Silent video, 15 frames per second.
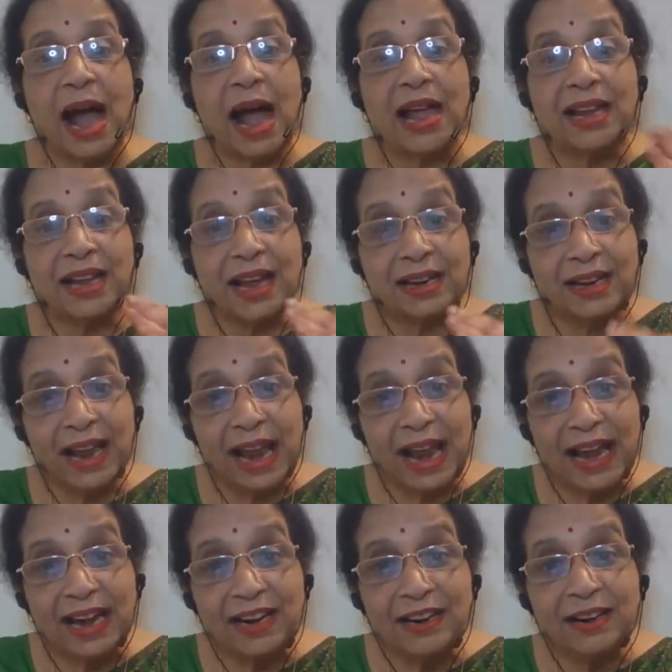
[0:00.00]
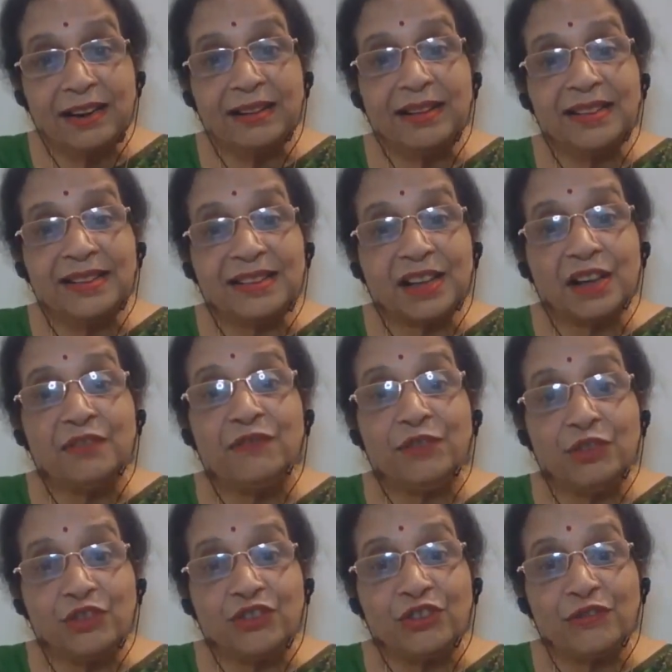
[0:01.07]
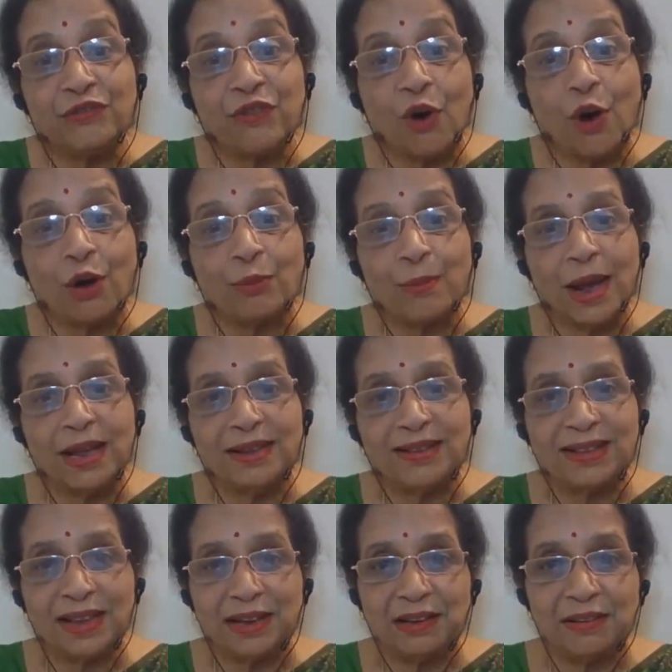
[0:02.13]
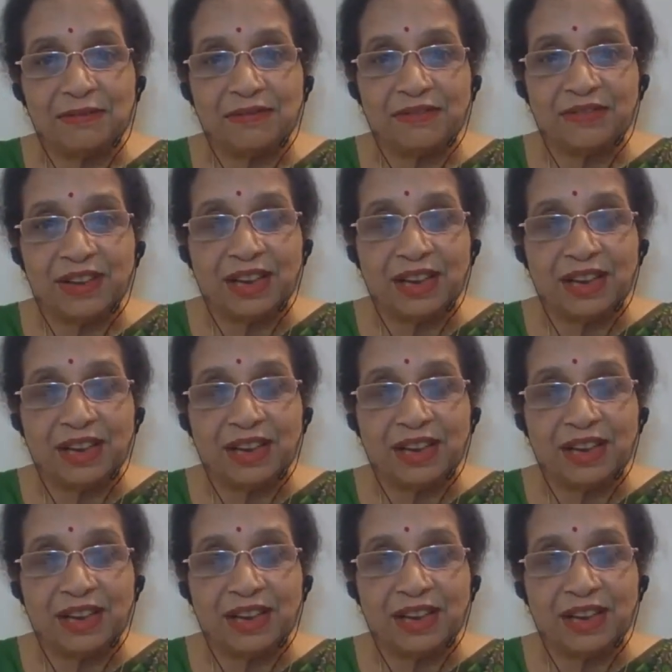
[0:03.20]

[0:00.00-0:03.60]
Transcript: I can end this confusion for myself.